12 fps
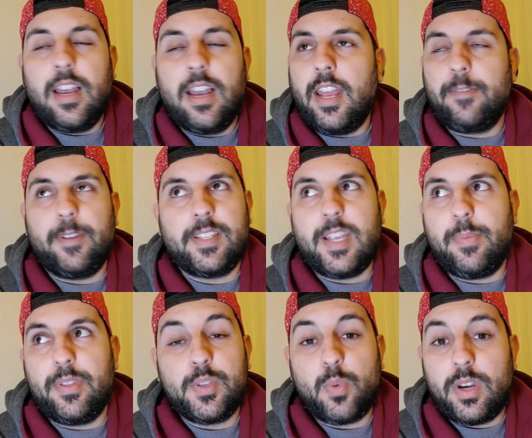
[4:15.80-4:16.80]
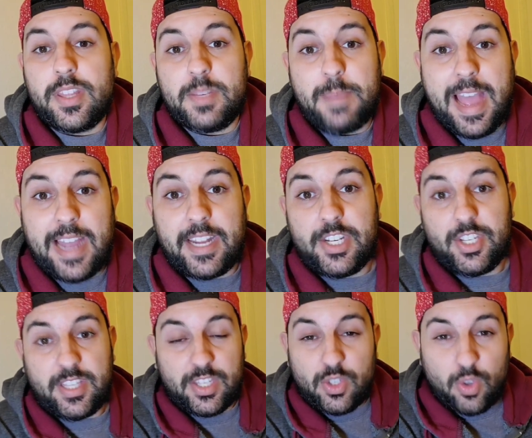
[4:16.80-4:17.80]
Like for example, there's one of these
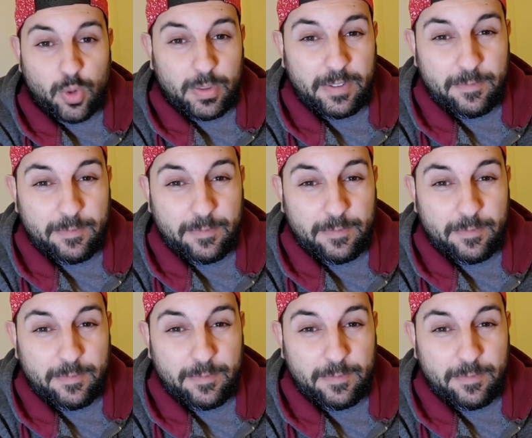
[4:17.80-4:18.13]
packages that's normally